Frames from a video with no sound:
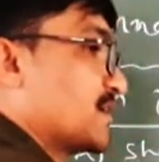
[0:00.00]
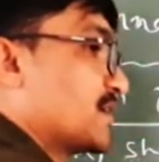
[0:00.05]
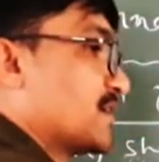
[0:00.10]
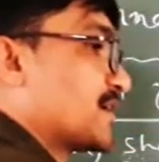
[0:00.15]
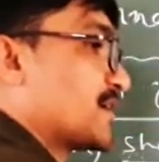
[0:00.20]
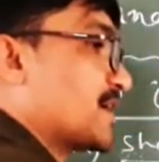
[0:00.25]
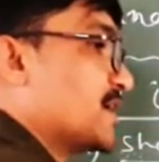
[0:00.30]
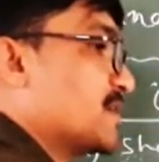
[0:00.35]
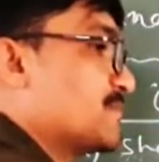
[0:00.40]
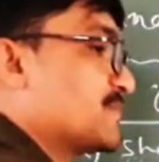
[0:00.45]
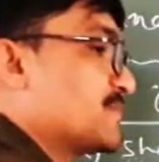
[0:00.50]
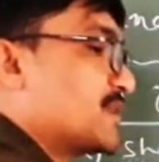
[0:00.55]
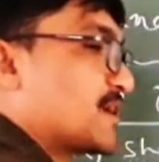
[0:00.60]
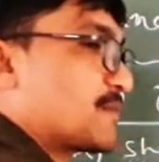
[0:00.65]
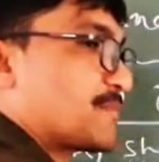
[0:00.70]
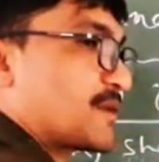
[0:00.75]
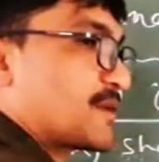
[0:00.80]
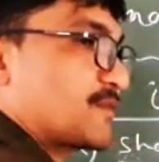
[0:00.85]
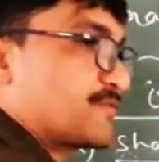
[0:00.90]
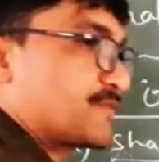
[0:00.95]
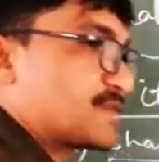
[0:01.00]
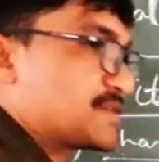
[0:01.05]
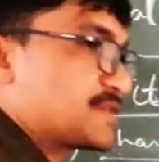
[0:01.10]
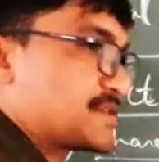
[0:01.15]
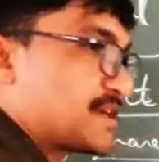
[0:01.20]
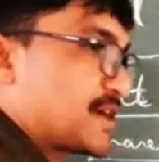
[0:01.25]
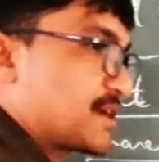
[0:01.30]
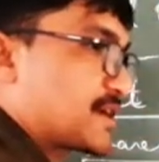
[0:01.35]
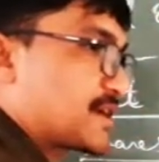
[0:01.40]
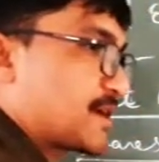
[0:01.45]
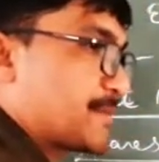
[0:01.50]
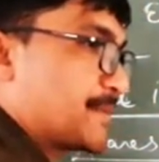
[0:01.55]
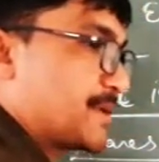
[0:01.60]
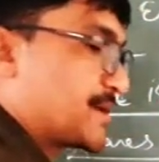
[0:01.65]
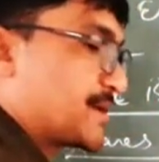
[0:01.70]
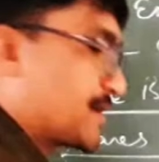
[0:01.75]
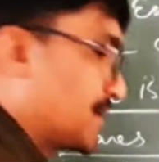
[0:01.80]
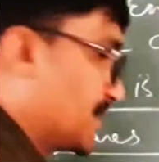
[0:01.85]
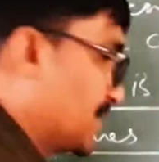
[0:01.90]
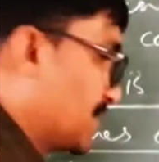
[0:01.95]
redeemed their preference share
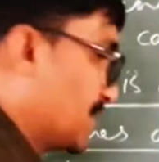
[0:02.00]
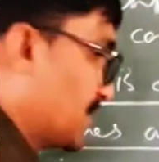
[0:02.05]
capital